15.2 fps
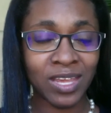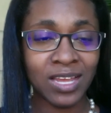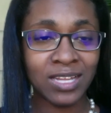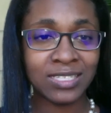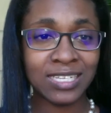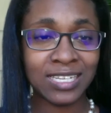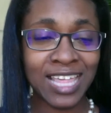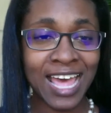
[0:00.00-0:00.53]

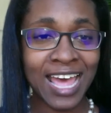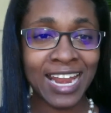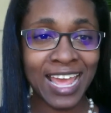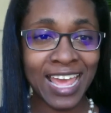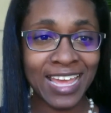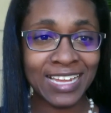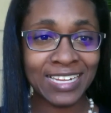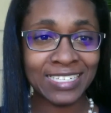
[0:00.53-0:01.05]
To that
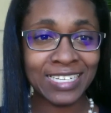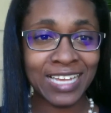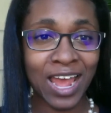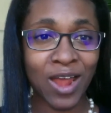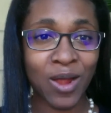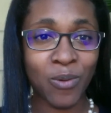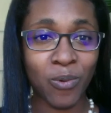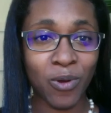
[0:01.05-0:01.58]
end,
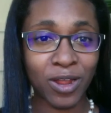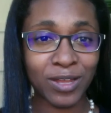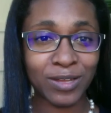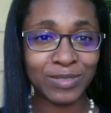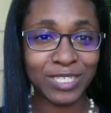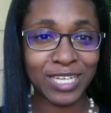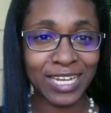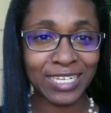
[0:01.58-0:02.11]
our work
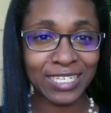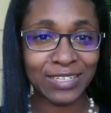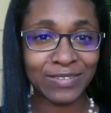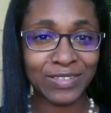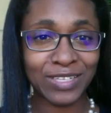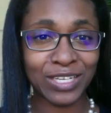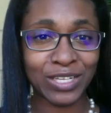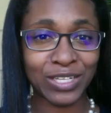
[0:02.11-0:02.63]
objectives
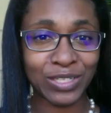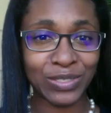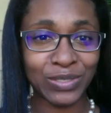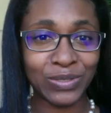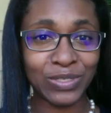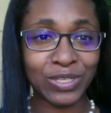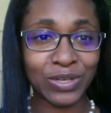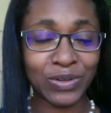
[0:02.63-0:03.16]
include
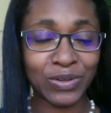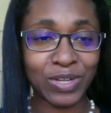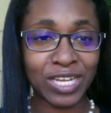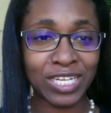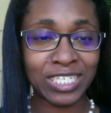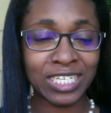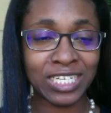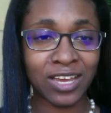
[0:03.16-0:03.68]
the
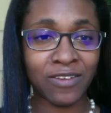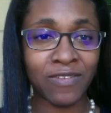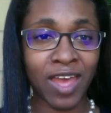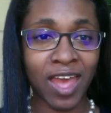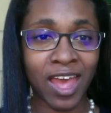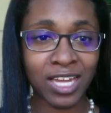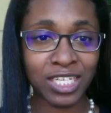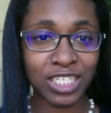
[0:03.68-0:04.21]
creation of
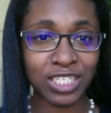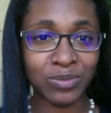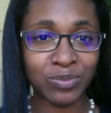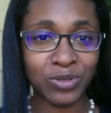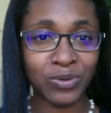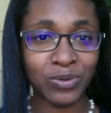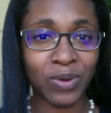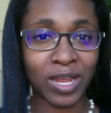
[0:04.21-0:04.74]

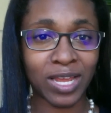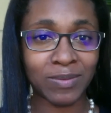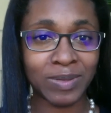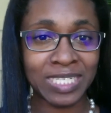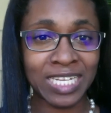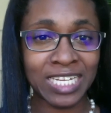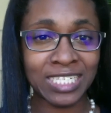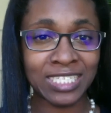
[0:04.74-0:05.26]
actionable
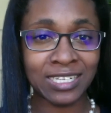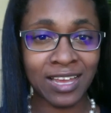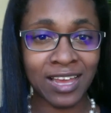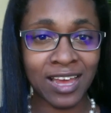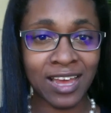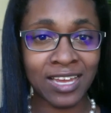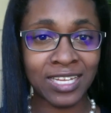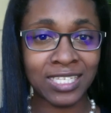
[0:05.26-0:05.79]
recommendation
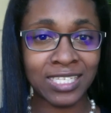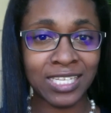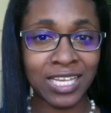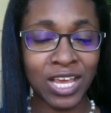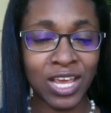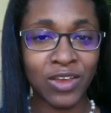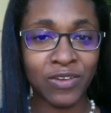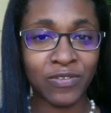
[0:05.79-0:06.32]
guides
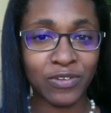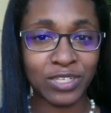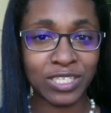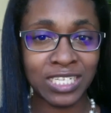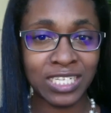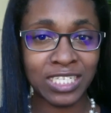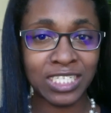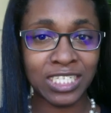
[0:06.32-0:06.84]
for
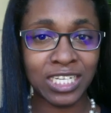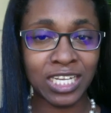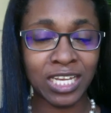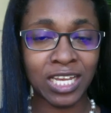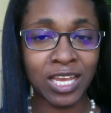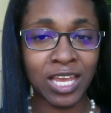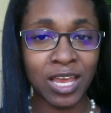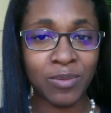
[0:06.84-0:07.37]
teaching
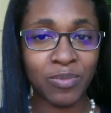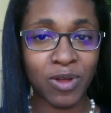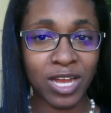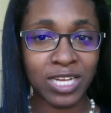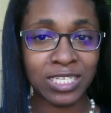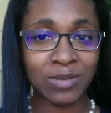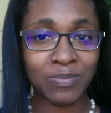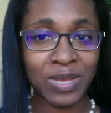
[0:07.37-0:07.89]

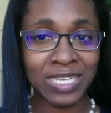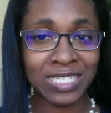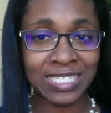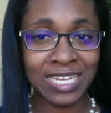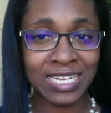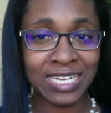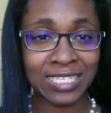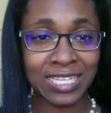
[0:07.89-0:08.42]
project-based
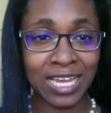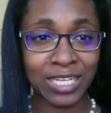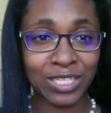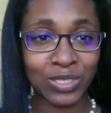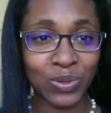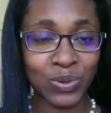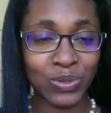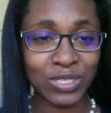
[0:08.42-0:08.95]
data science
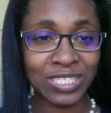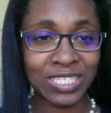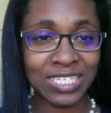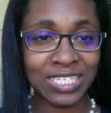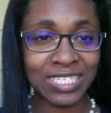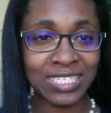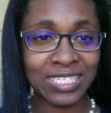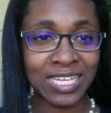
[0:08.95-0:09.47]
courses,
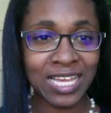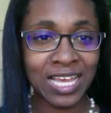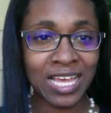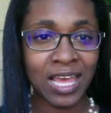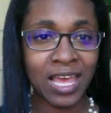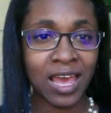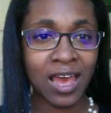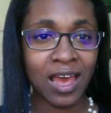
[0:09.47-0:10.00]

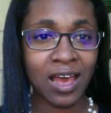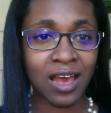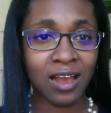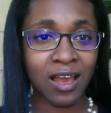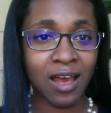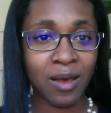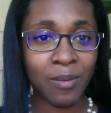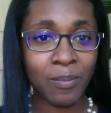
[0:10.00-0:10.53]
a
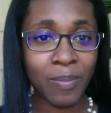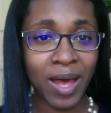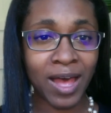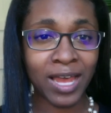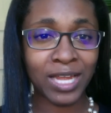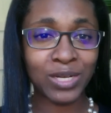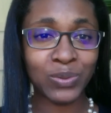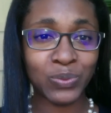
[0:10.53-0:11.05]

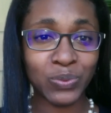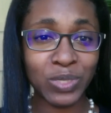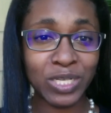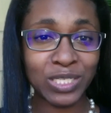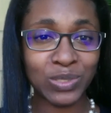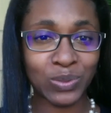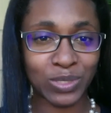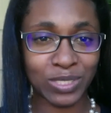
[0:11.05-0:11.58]
combined
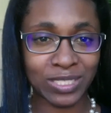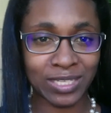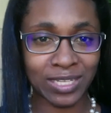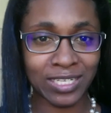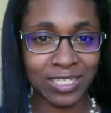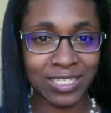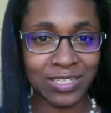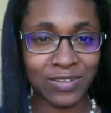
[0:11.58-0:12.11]
resource
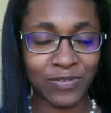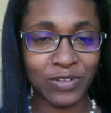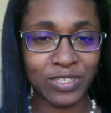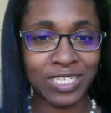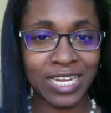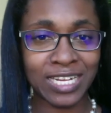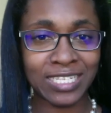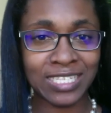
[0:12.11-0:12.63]
list for
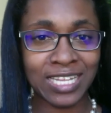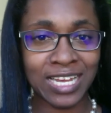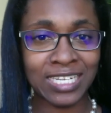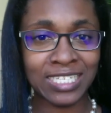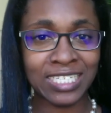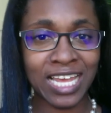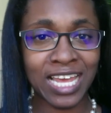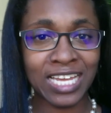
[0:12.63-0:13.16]
data science
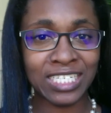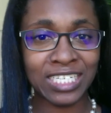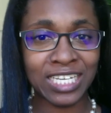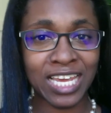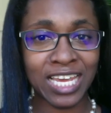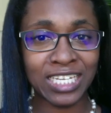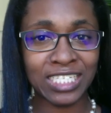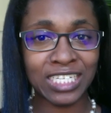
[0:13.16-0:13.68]

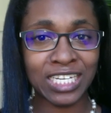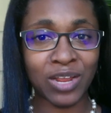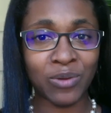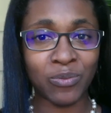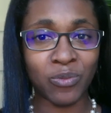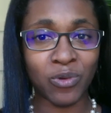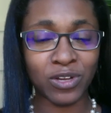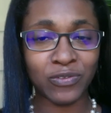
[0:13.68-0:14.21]
education and
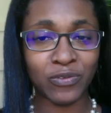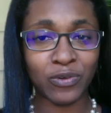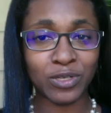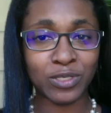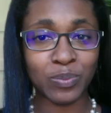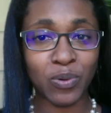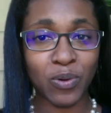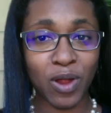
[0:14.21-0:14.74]
workforce
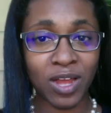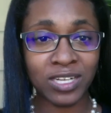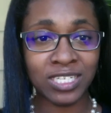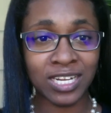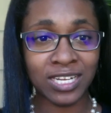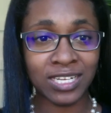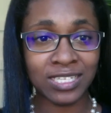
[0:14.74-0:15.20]
projects